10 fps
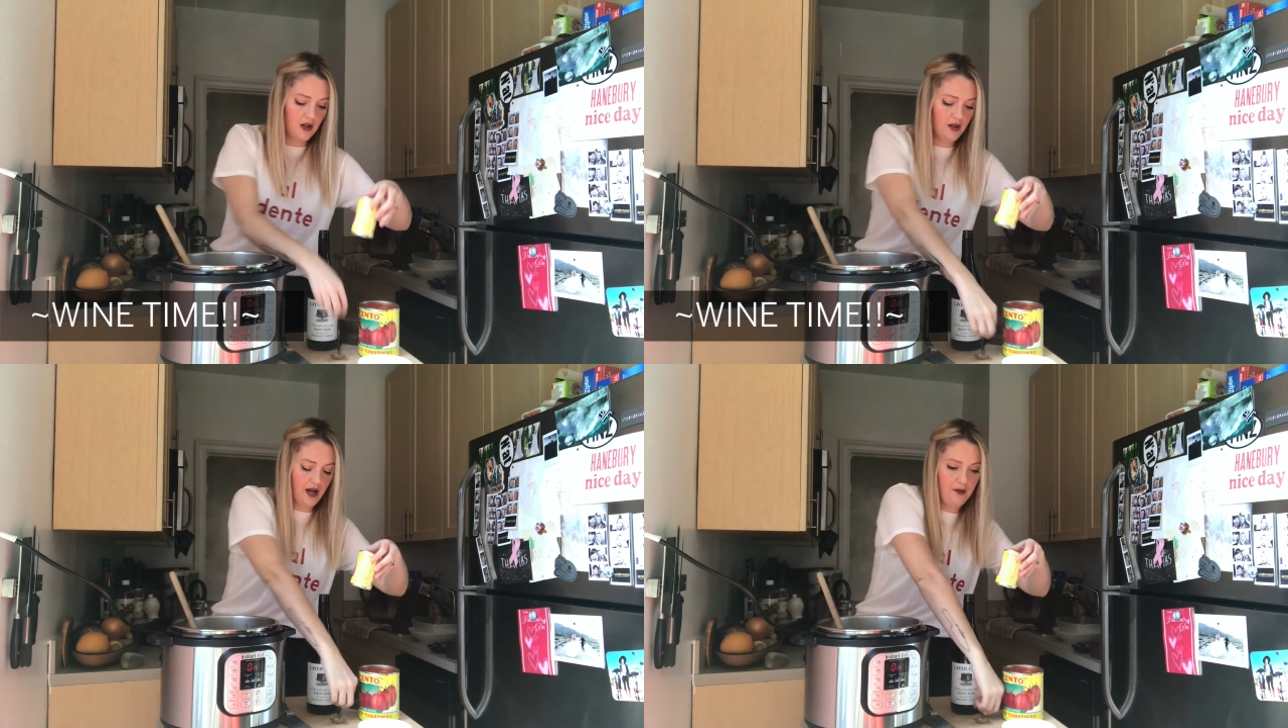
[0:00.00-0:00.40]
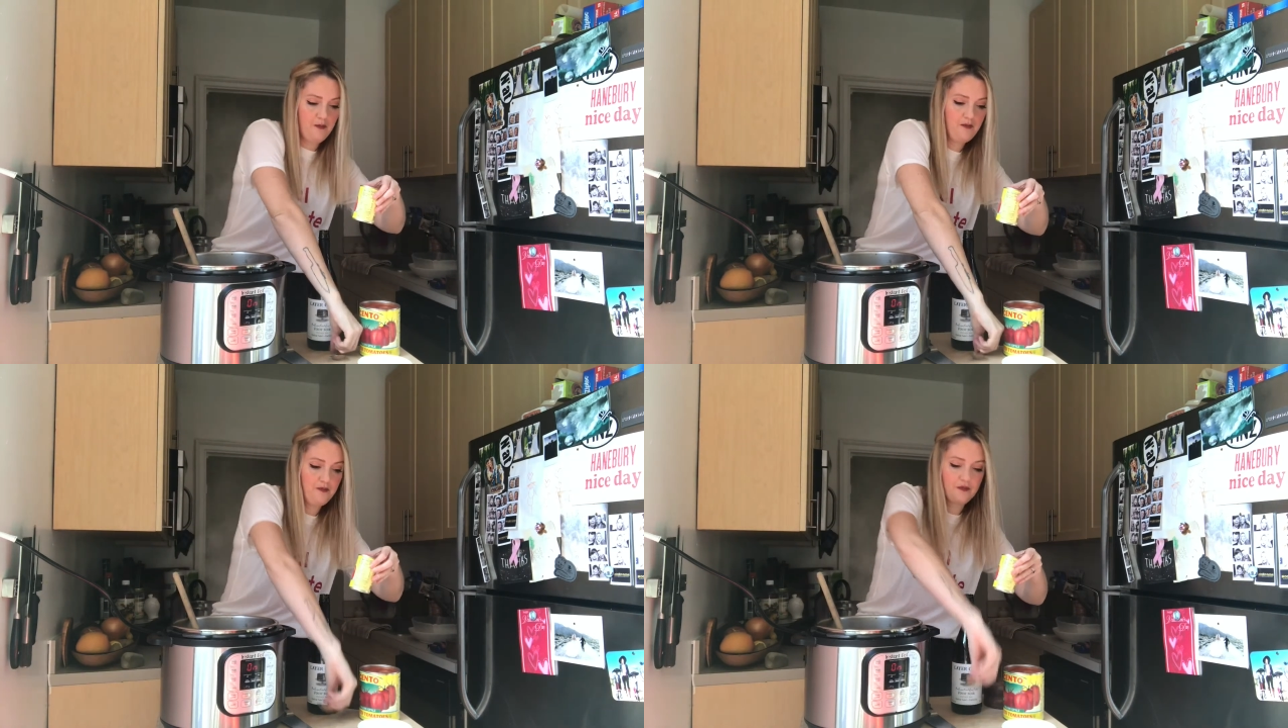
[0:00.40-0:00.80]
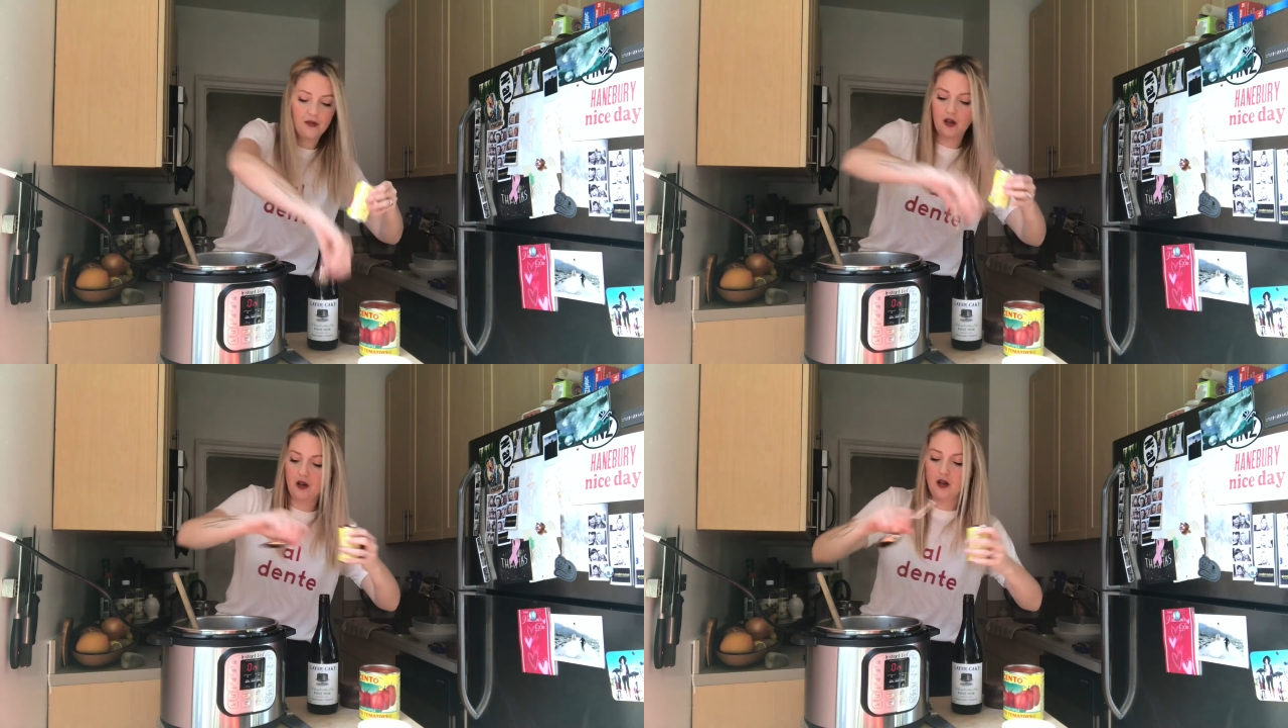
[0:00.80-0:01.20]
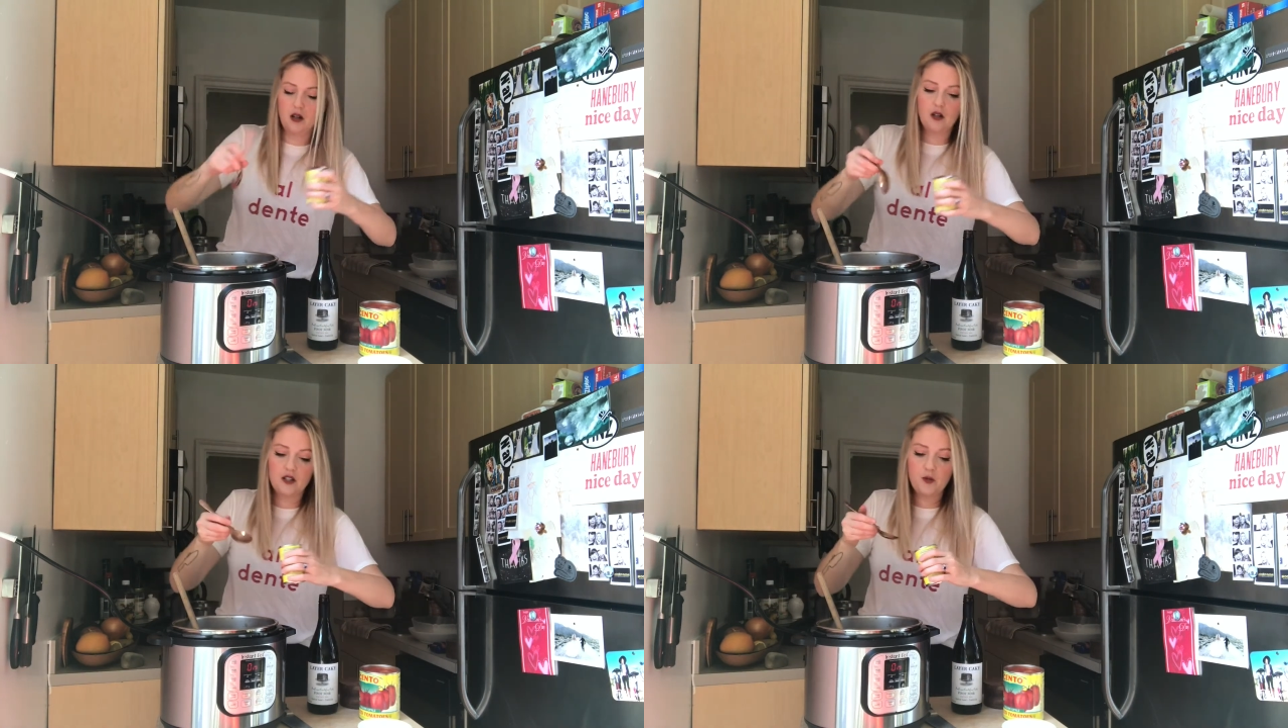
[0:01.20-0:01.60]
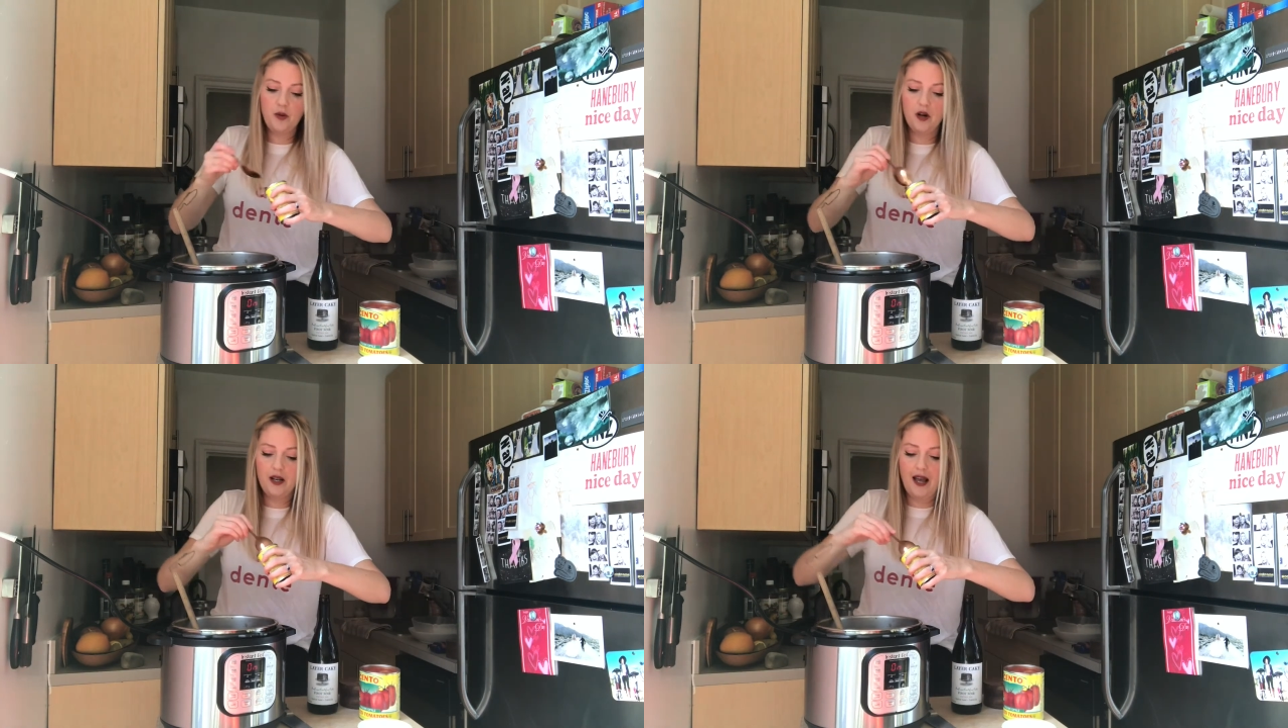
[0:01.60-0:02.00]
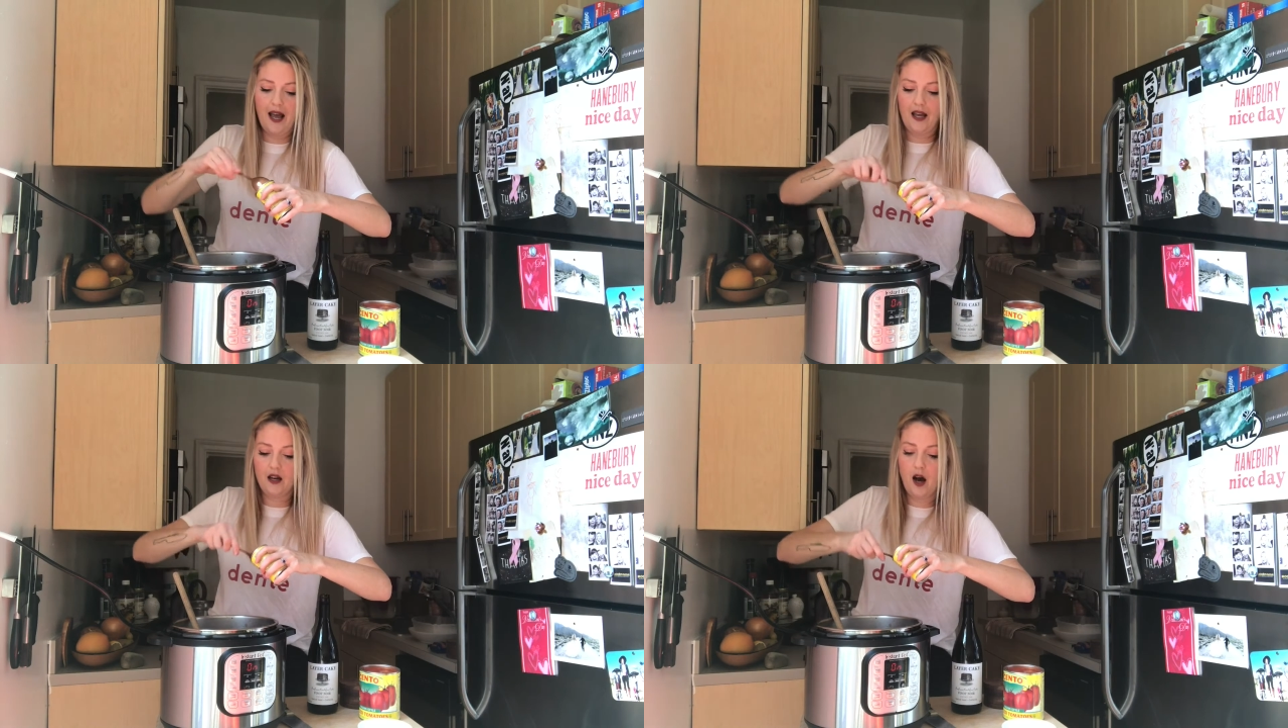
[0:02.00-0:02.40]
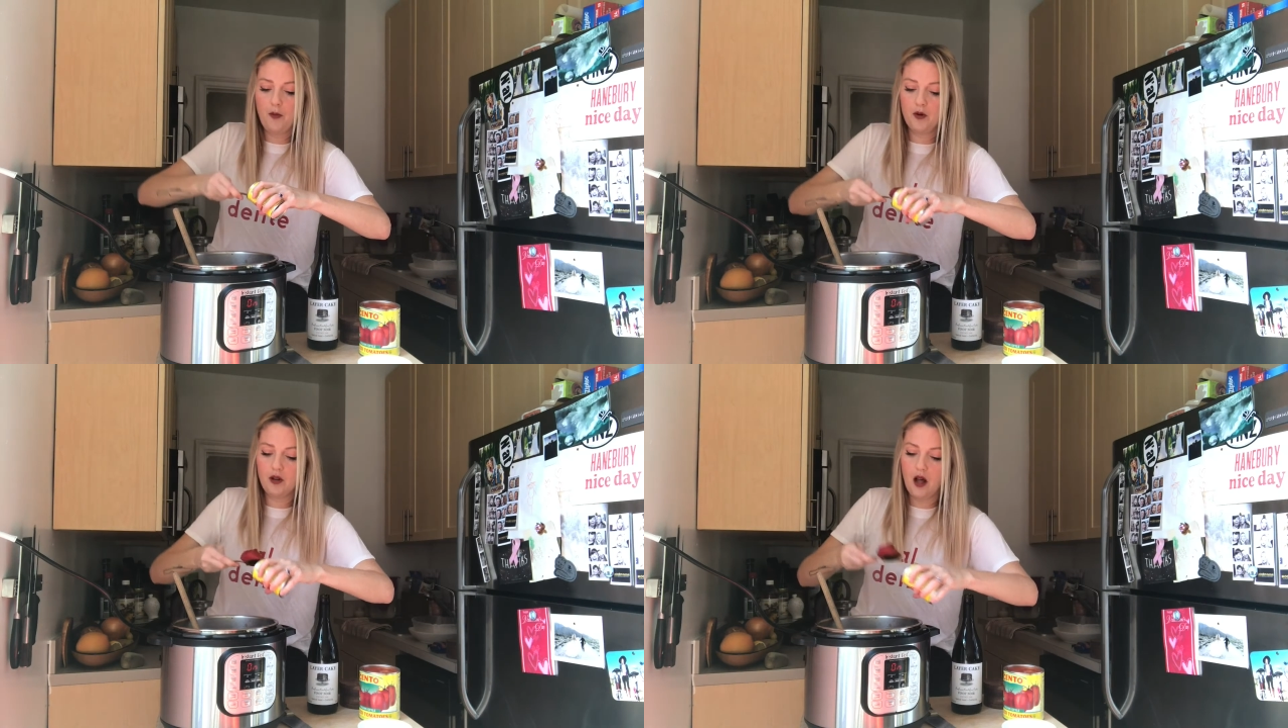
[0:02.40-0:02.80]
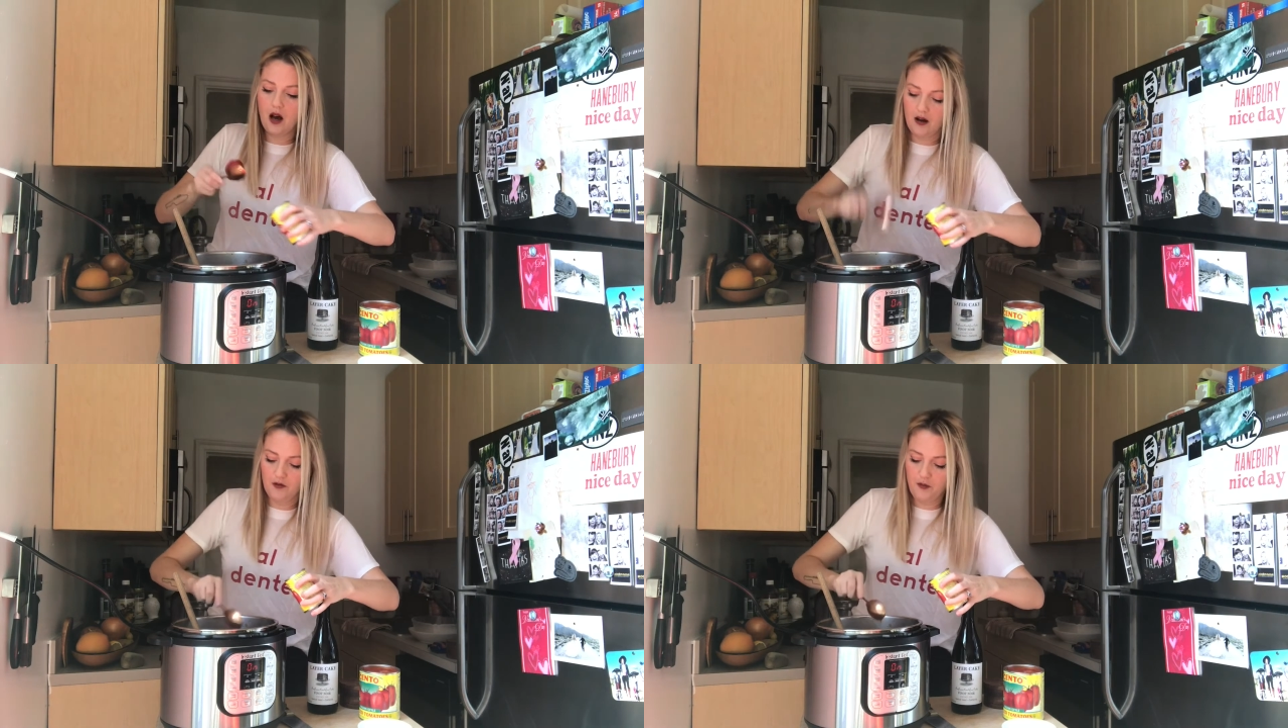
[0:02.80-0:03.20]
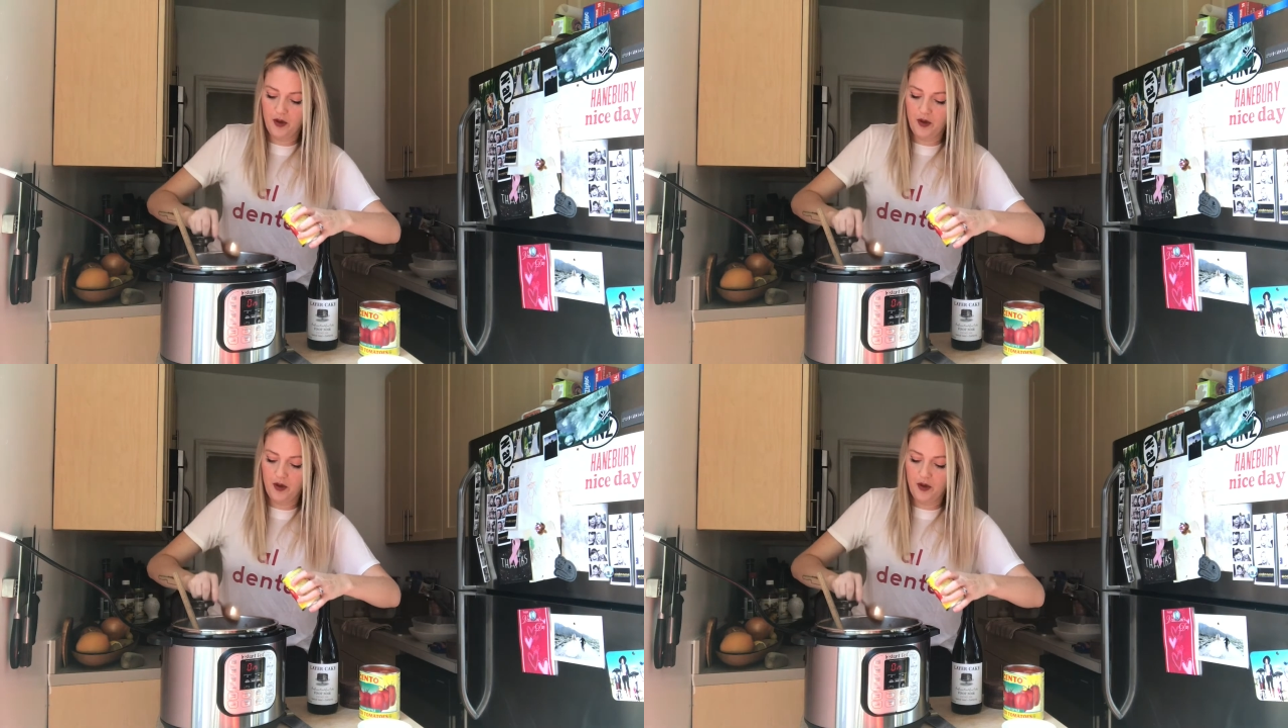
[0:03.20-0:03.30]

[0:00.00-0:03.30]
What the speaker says: Okay. Let's put a couple of